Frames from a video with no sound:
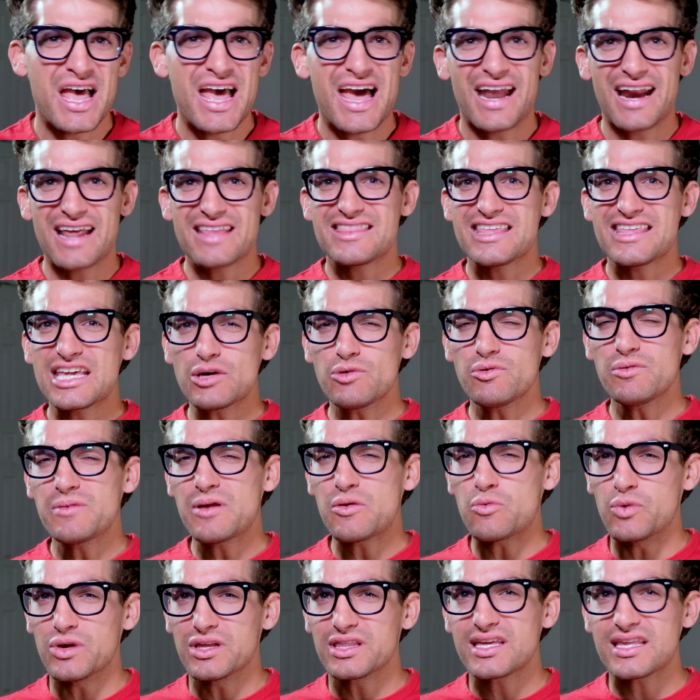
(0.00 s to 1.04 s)
And I it would
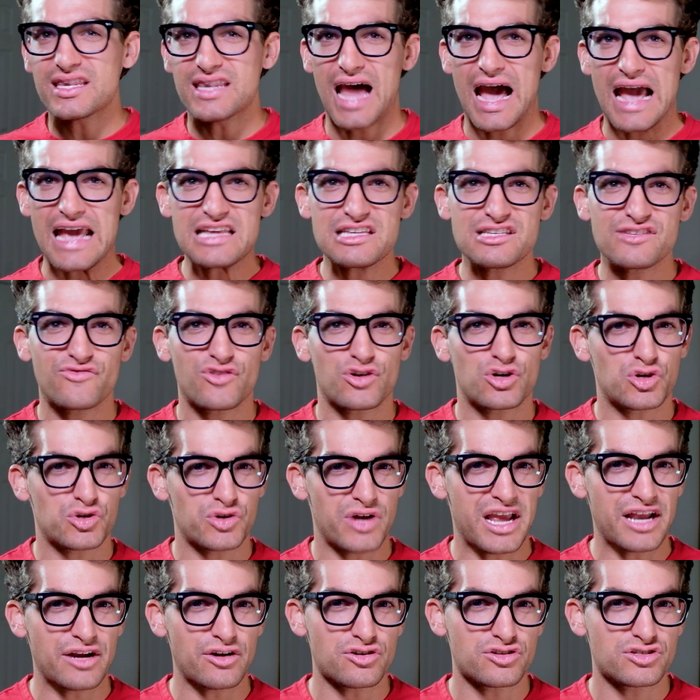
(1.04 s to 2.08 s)
be really nice for
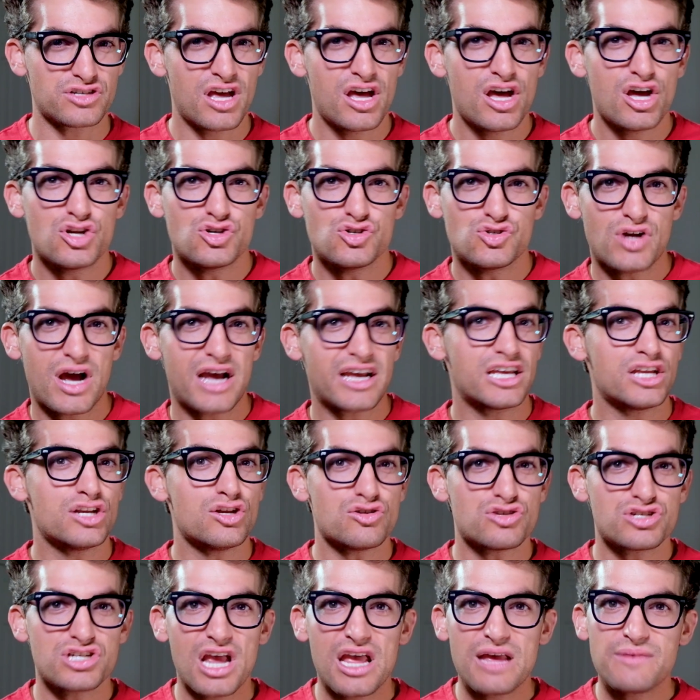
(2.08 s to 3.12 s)
creators. Dragging new
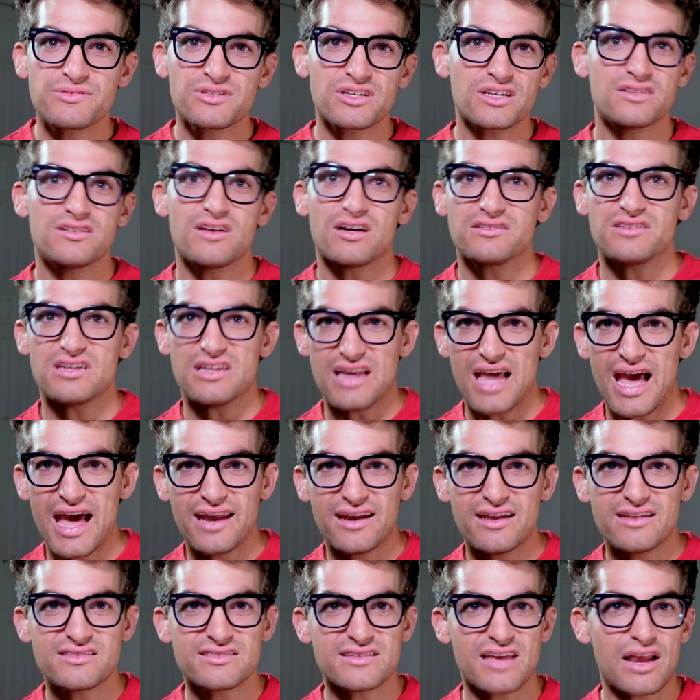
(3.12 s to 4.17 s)
shapes, conducting
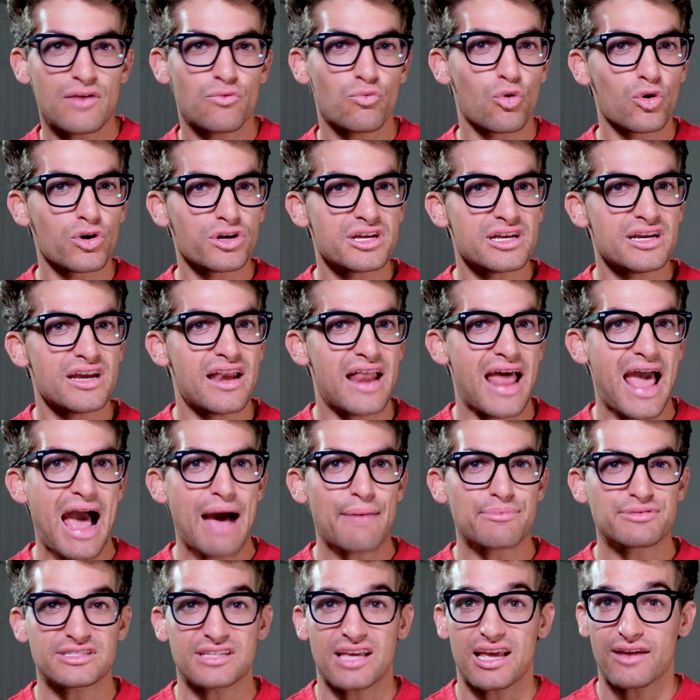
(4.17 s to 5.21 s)
edits, and working in
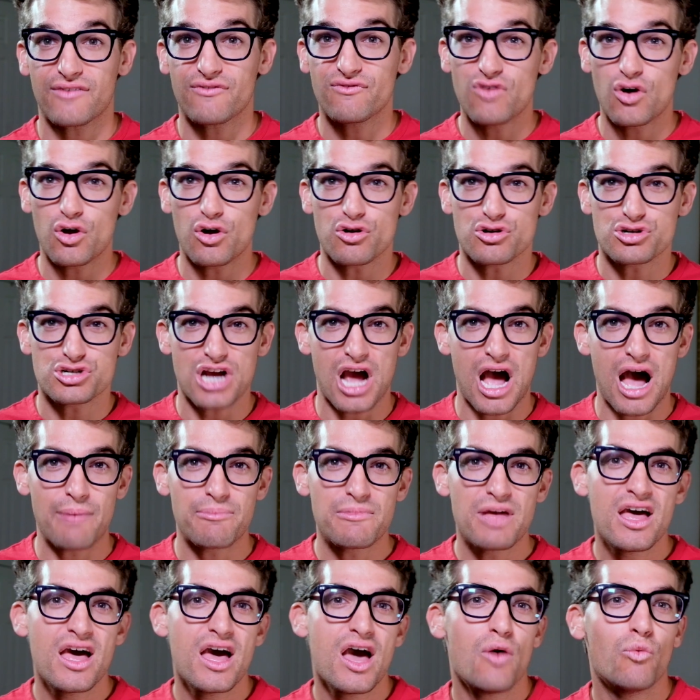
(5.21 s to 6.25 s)
apps like Photoshop
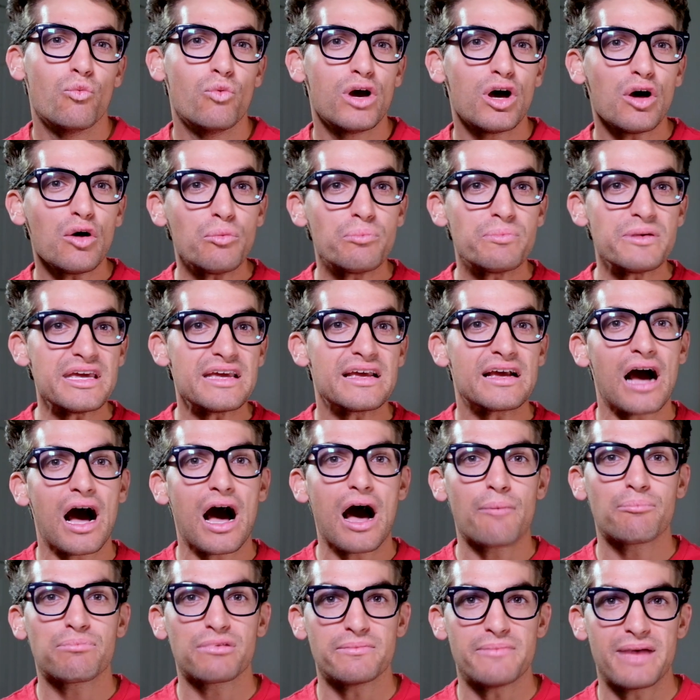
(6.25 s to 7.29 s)
will be
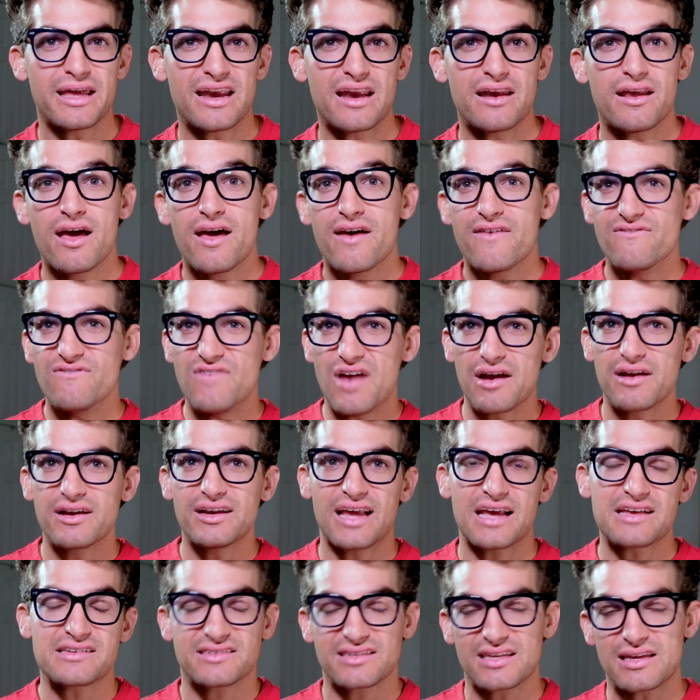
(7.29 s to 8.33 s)
complemented very
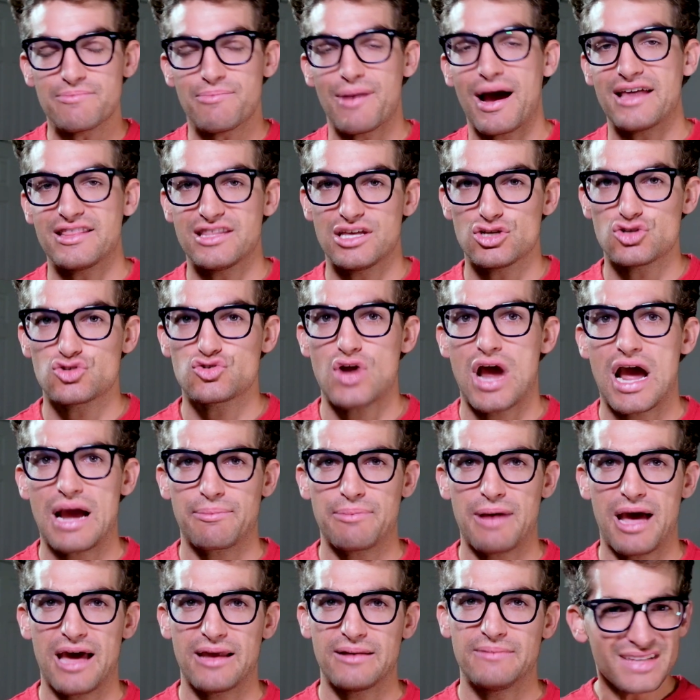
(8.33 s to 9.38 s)
nicely by this
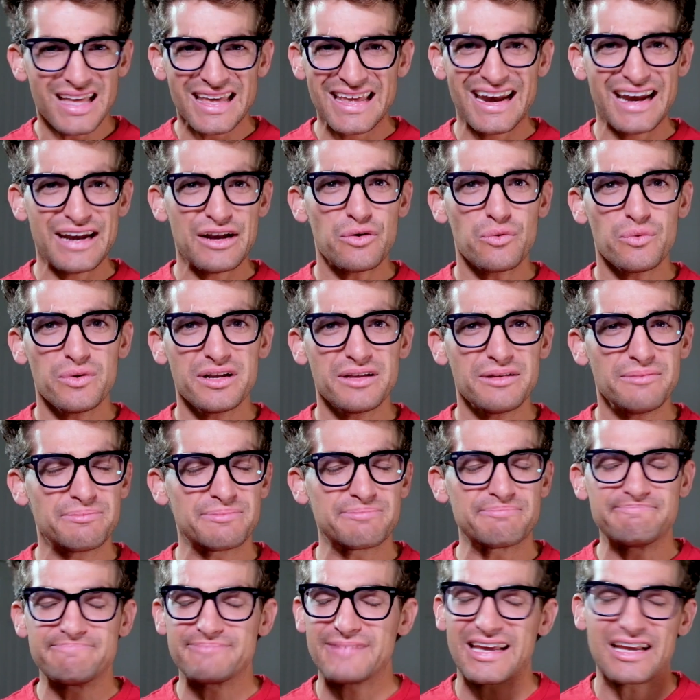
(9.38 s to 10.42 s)
trackpad. And I don't wanna
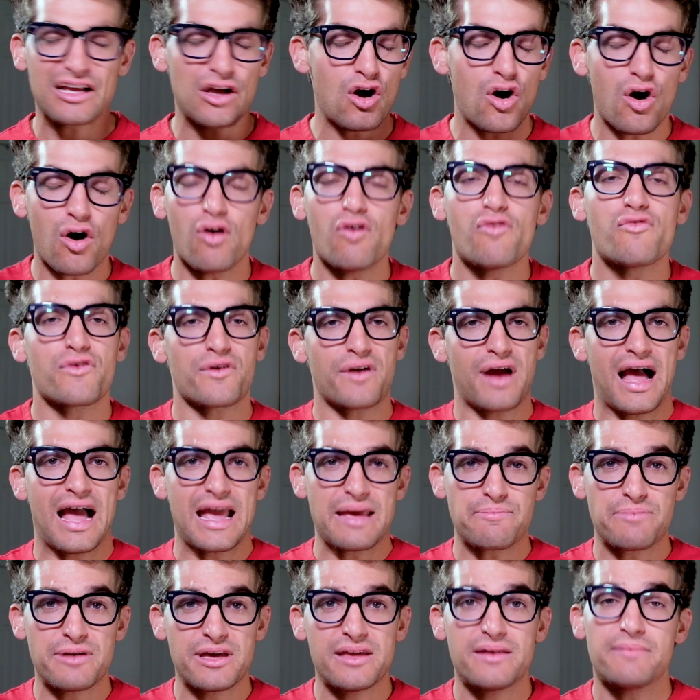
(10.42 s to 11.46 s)
like
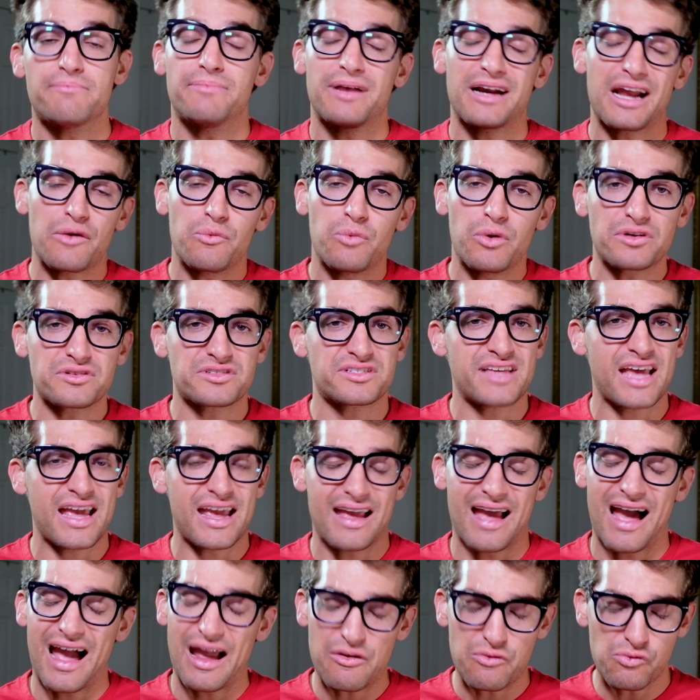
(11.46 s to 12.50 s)
overhype it, but I will
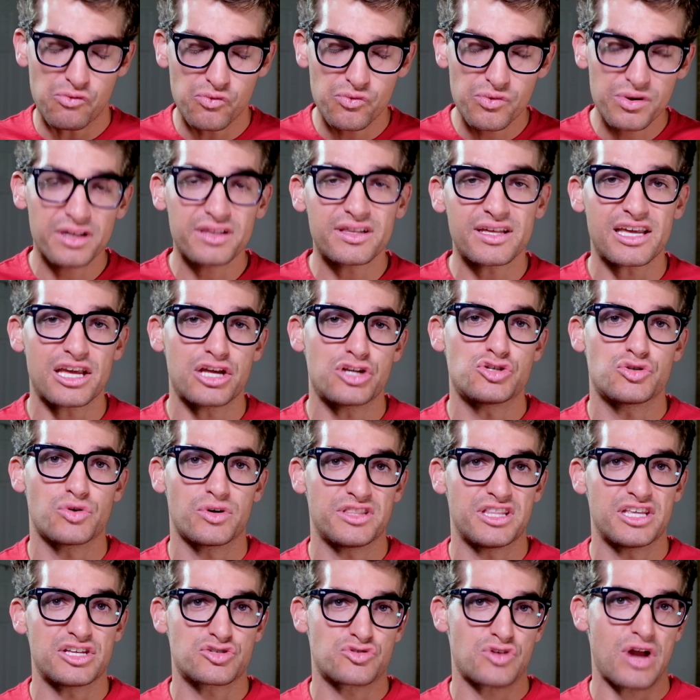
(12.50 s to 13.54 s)
say I really
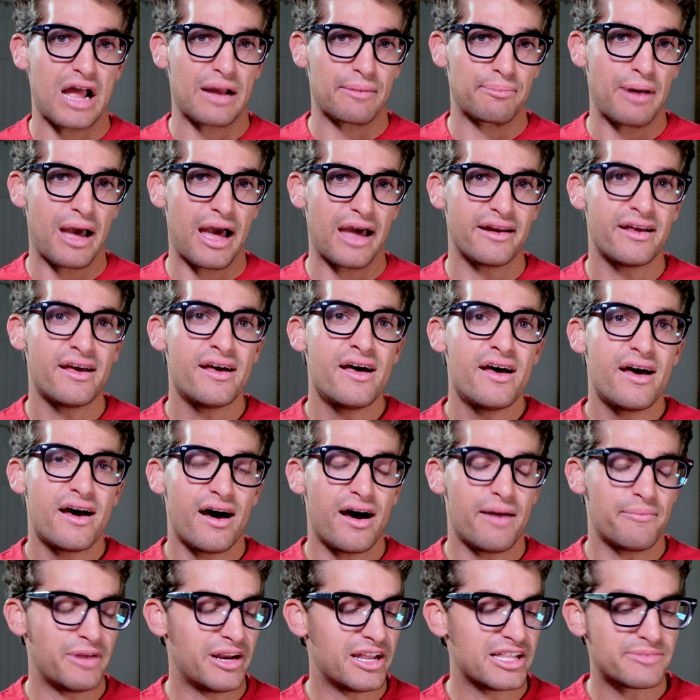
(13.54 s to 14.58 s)
enjoyed this trackpad.
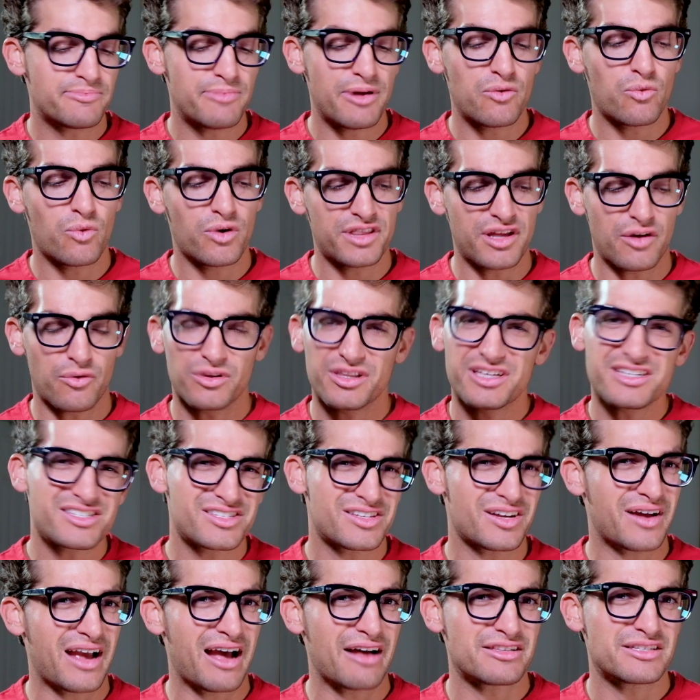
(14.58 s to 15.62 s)
Um, and it's been one that really
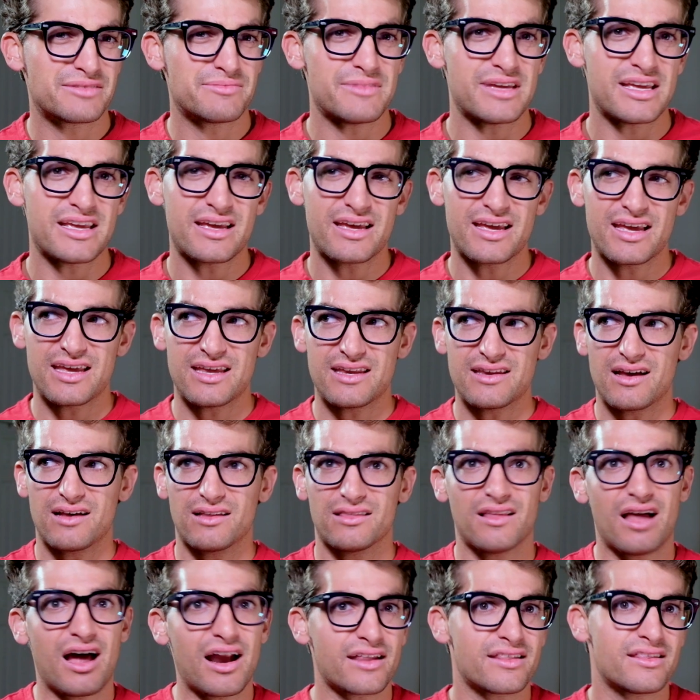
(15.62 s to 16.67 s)
stuck out to me in a
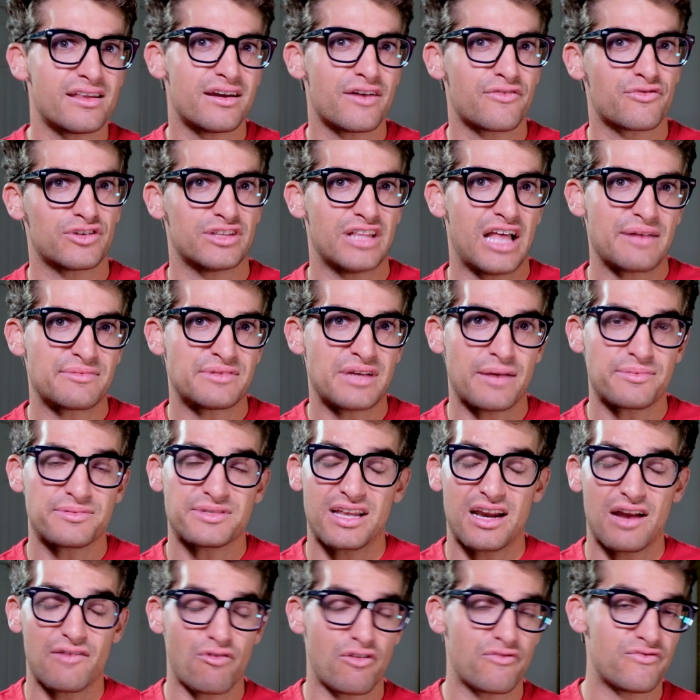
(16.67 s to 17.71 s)
lot of the different laptops
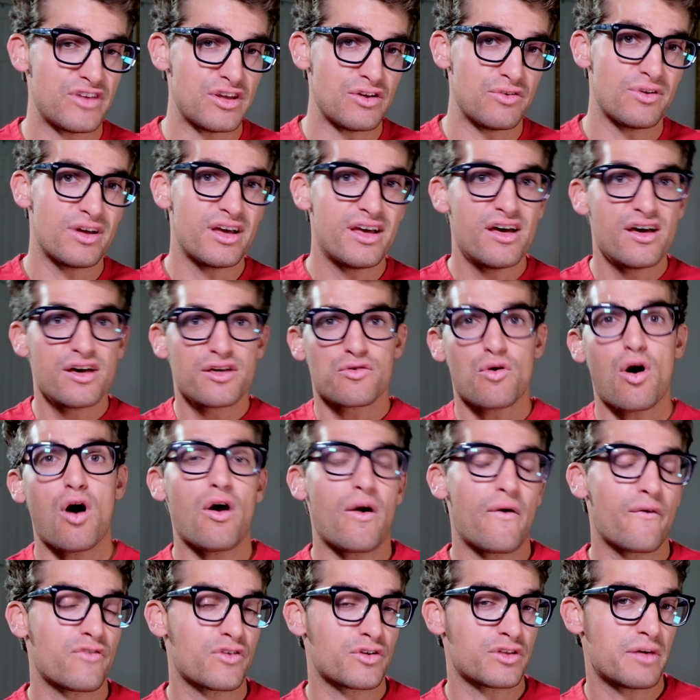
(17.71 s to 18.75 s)
that I've reviewed
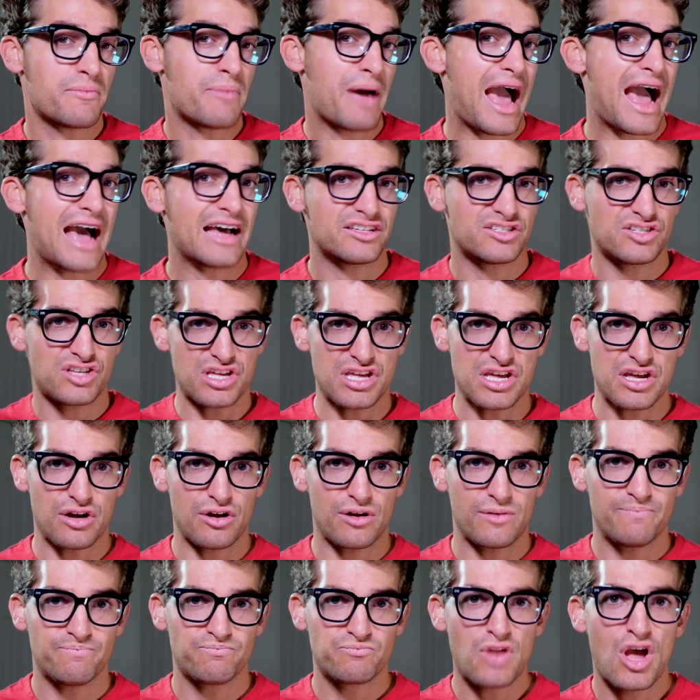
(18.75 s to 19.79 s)
over the past
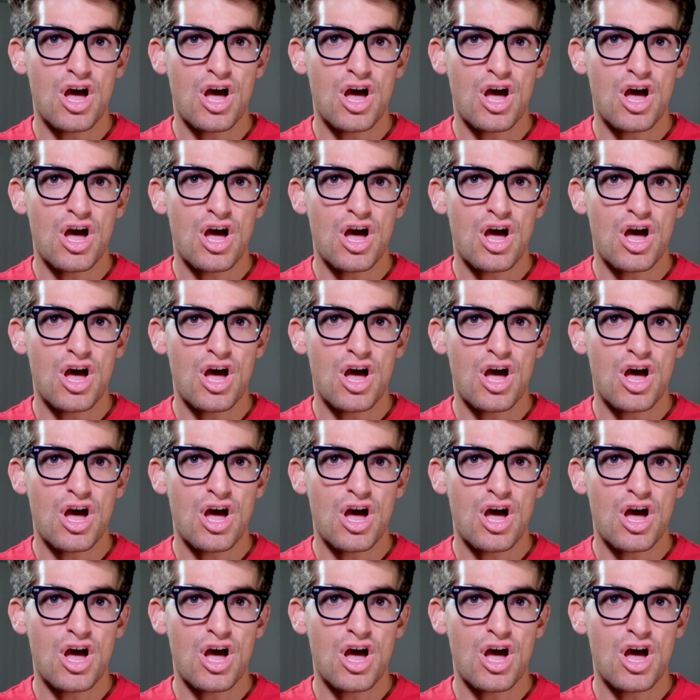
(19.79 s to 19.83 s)
year.